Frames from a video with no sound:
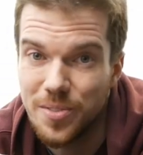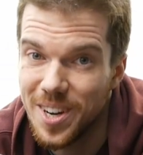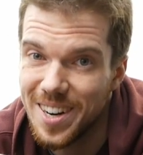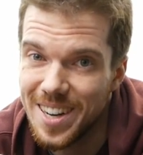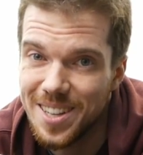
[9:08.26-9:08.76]
We've
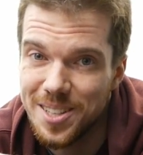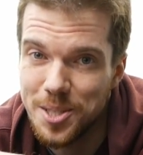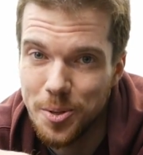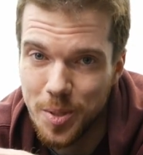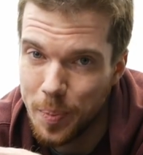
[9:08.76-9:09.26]
got a healthy
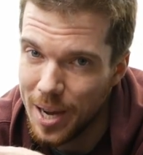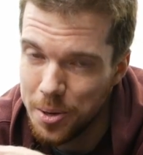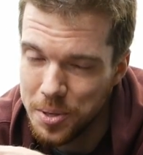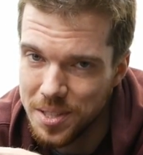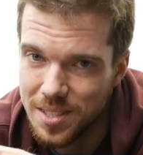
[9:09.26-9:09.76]
dose of
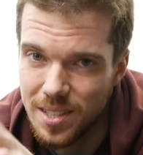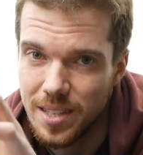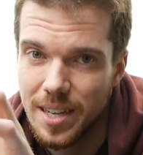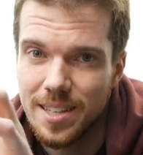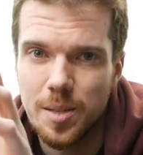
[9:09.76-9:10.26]
power in this
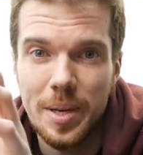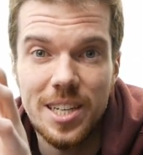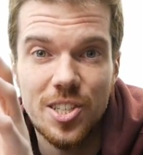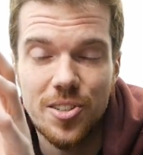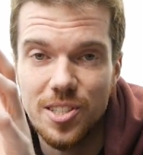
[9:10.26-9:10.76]
thing, and to
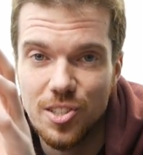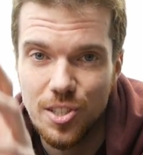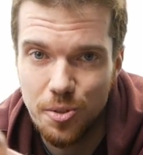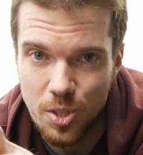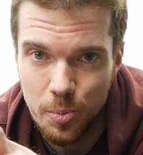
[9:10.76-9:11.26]
make sure it's
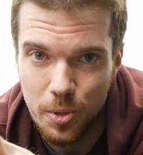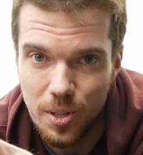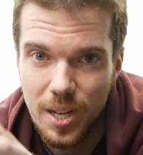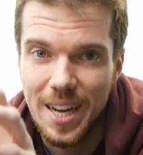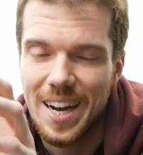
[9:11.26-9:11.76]
usable,